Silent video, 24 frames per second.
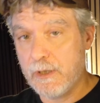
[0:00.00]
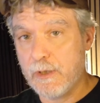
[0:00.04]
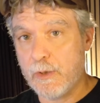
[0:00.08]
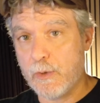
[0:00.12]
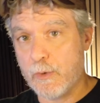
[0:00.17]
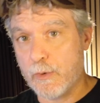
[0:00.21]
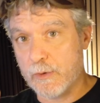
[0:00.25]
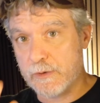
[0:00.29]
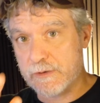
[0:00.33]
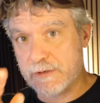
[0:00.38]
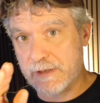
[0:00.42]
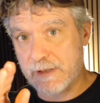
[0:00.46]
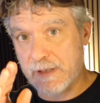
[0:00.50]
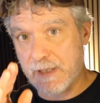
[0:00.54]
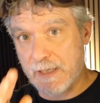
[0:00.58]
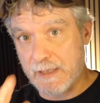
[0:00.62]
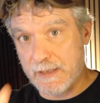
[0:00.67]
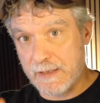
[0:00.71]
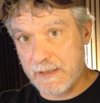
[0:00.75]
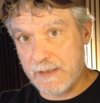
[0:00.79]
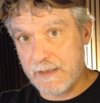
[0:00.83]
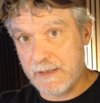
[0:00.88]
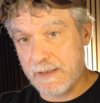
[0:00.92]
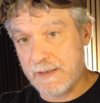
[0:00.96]
or is it N
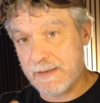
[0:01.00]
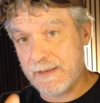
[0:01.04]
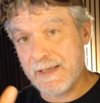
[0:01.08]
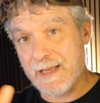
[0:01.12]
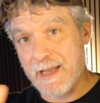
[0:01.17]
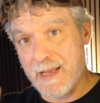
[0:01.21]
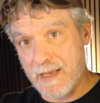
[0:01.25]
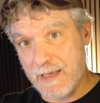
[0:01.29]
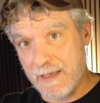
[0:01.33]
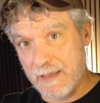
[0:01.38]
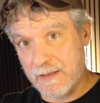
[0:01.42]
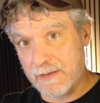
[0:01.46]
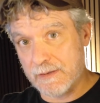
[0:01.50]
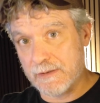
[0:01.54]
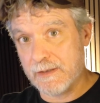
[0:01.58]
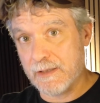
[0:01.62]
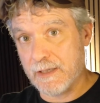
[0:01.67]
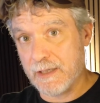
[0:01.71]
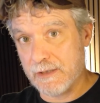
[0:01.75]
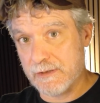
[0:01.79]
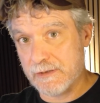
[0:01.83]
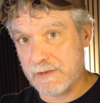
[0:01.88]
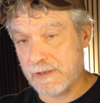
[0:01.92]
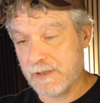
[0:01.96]
eight N and
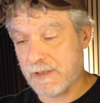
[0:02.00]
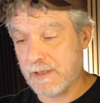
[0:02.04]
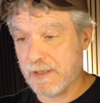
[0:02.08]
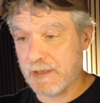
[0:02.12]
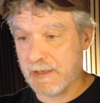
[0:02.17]
AgentKit?